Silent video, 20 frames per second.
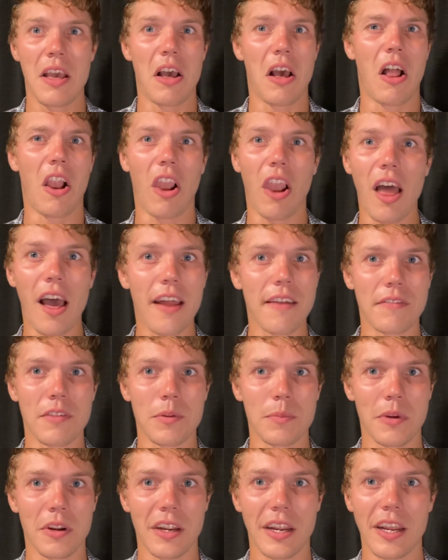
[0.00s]
A lot of
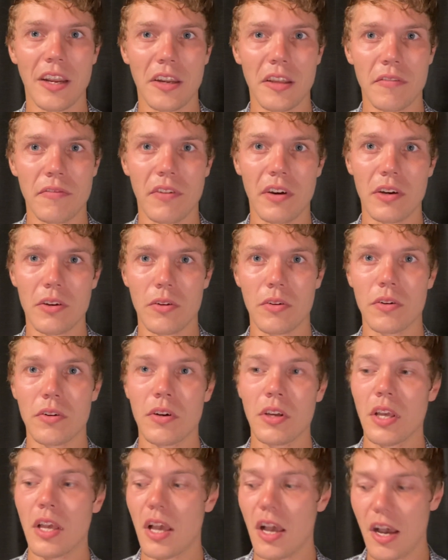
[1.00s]
them are antifungal.
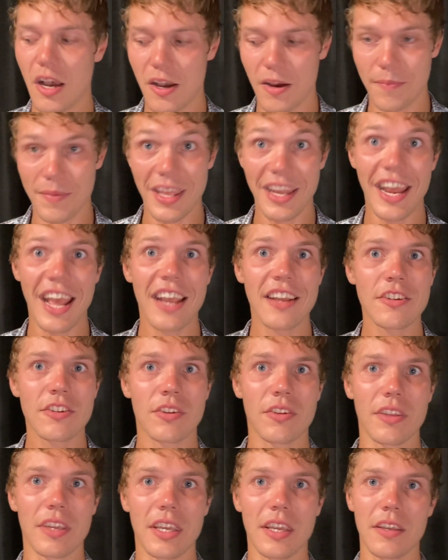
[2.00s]
And
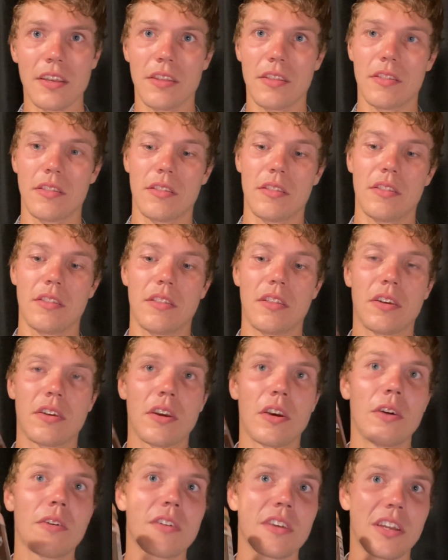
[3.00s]
actually, the
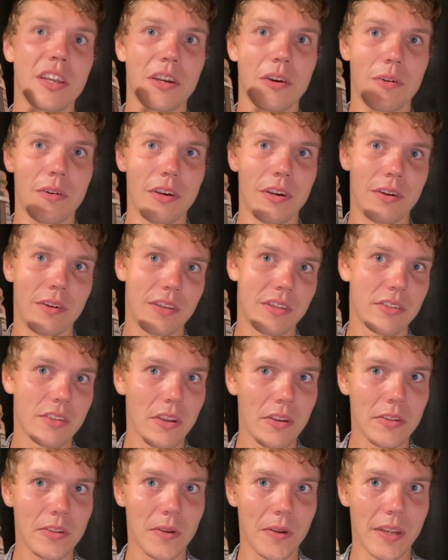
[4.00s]
coconut oil is
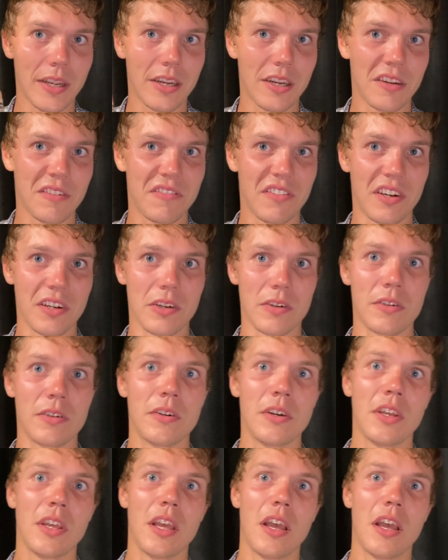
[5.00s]
also antifungal.